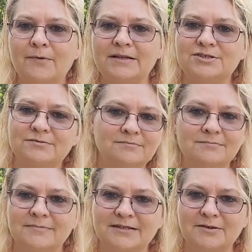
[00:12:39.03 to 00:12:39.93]
which
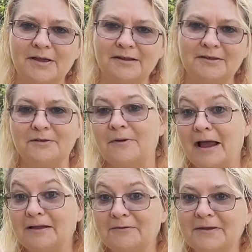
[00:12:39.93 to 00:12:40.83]
that's okay too.
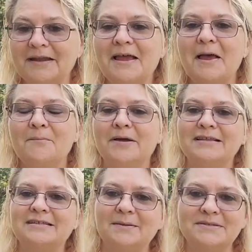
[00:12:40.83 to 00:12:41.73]
I do it.
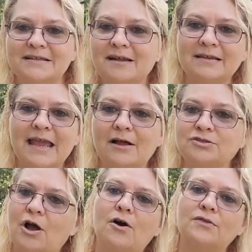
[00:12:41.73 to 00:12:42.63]
But stop sitting on the
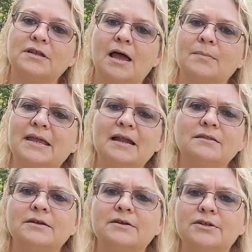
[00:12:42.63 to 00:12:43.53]
couch all the time. Get
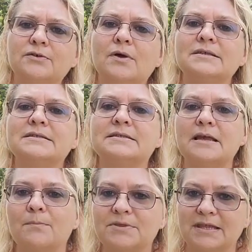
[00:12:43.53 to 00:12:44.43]
out there and do
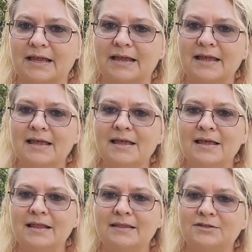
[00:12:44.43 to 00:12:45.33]
something
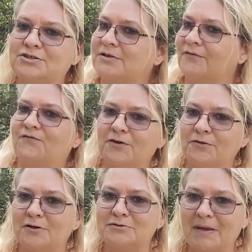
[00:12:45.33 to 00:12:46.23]
that you can
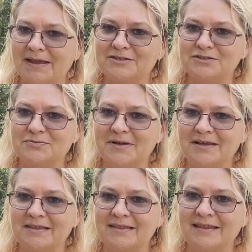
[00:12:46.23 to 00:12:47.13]
fill those pages
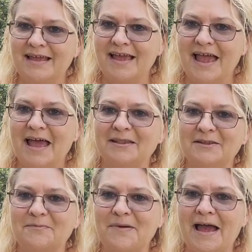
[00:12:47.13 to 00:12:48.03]
with
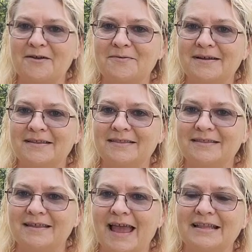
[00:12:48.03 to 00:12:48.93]
and look back with
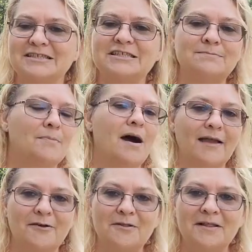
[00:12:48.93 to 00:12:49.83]
and
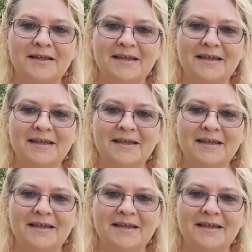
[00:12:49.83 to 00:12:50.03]
smile.